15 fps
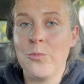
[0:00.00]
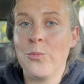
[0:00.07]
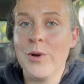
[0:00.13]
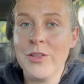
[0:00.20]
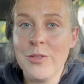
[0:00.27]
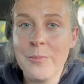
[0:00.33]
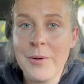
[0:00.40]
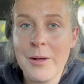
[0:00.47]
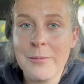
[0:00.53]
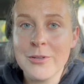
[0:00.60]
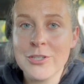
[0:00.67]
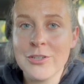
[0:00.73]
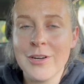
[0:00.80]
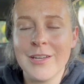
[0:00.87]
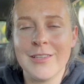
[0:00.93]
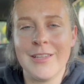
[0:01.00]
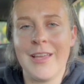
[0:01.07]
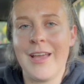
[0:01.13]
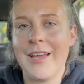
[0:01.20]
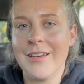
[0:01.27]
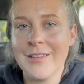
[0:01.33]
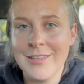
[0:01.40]
with a publisher at the
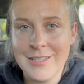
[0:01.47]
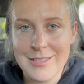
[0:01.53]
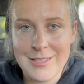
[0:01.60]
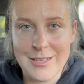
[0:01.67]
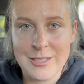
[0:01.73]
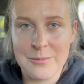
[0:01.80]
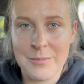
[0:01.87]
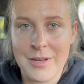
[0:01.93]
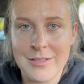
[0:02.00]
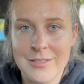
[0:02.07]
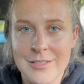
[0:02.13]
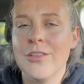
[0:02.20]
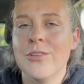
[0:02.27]
end of these 6 months,